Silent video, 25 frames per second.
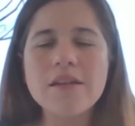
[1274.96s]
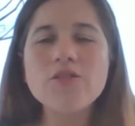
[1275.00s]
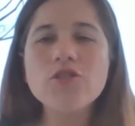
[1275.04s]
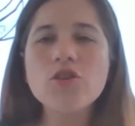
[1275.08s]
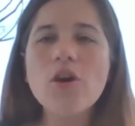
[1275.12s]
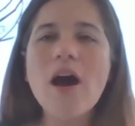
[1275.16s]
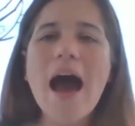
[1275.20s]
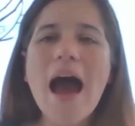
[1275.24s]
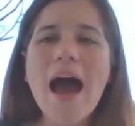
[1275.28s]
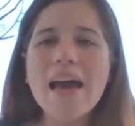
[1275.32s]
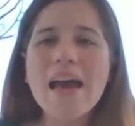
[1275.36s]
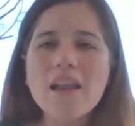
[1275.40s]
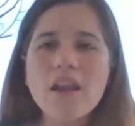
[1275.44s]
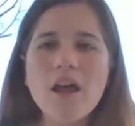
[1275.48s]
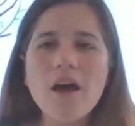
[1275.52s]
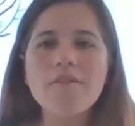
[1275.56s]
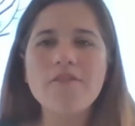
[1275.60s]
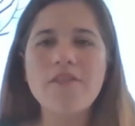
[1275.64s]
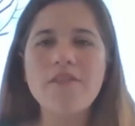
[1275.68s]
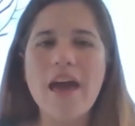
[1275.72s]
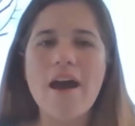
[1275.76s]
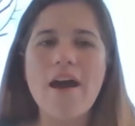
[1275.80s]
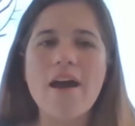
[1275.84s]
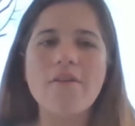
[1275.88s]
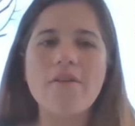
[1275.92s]
so I love
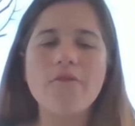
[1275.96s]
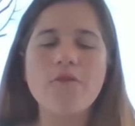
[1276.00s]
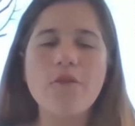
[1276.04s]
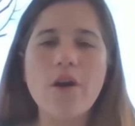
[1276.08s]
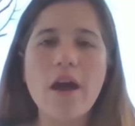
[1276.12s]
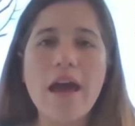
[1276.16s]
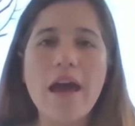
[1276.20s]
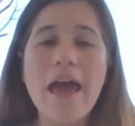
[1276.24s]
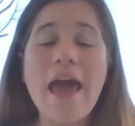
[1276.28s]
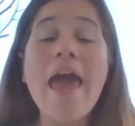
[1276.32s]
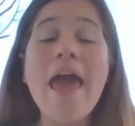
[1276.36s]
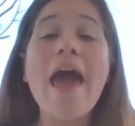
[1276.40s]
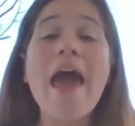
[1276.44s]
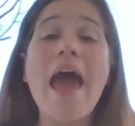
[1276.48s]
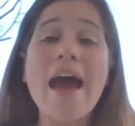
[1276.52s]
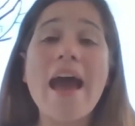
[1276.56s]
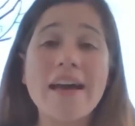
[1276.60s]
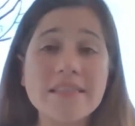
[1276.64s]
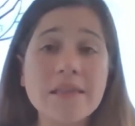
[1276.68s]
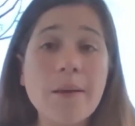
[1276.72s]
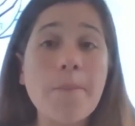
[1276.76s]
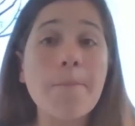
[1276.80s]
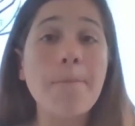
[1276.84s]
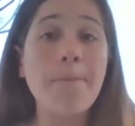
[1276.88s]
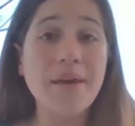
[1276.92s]
that
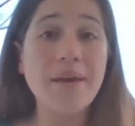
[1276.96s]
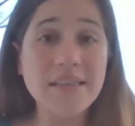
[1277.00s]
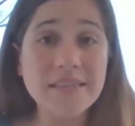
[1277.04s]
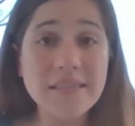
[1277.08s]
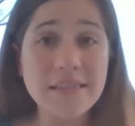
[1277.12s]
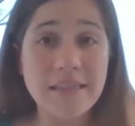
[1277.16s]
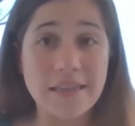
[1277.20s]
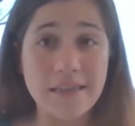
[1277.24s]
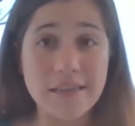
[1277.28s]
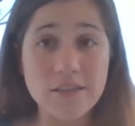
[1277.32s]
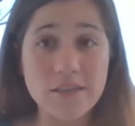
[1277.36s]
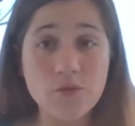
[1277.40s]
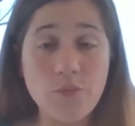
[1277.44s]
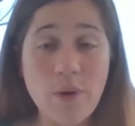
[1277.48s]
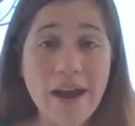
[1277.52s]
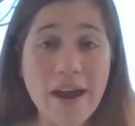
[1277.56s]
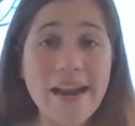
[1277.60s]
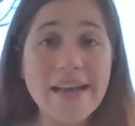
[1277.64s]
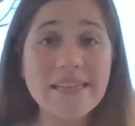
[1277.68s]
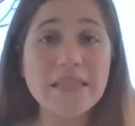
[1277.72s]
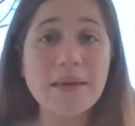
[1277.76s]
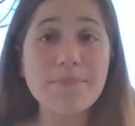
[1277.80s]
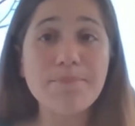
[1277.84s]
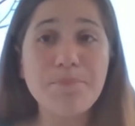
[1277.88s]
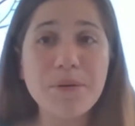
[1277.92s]
as a business, right?
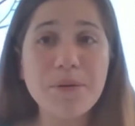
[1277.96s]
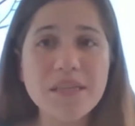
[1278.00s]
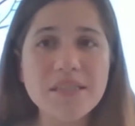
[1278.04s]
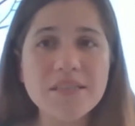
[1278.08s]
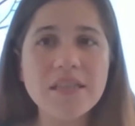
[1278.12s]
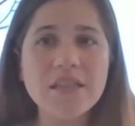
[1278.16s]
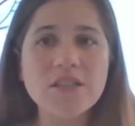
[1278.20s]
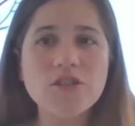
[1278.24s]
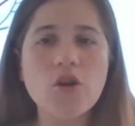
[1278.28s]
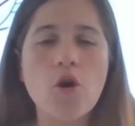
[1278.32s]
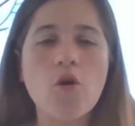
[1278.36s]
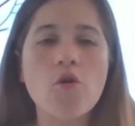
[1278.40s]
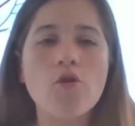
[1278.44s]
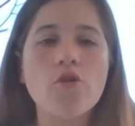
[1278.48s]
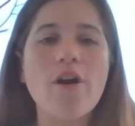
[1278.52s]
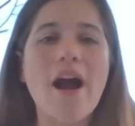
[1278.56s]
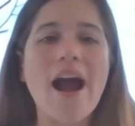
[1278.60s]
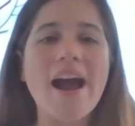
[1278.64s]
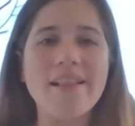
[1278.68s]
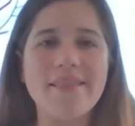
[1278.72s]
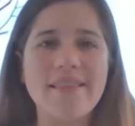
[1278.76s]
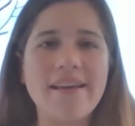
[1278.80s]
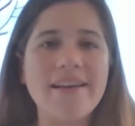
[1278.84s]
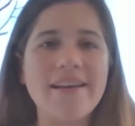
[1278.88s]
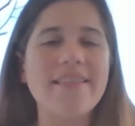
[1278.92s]
As a business owner,
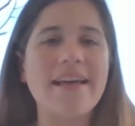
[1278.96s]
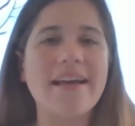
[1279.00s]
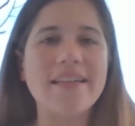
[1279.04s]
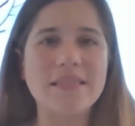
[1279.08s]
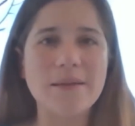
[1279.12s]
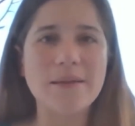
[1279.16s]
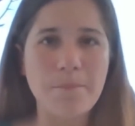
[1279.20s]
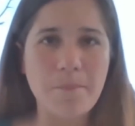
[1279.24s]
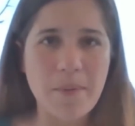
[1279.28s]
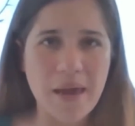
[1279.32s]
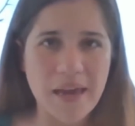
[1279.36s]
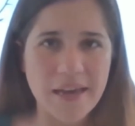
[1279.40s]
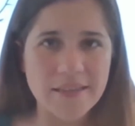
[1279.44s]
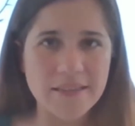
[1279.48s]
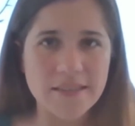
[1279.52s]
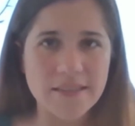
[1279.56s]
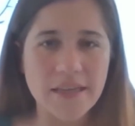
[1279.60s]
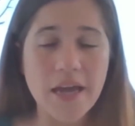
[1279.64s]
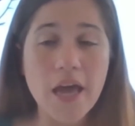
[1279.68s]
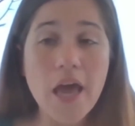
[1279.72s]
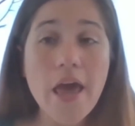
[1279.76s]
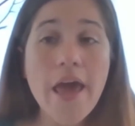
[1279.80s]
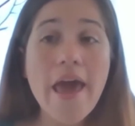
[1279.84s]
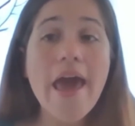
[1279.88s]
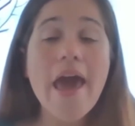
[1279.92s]
I think that's amazing.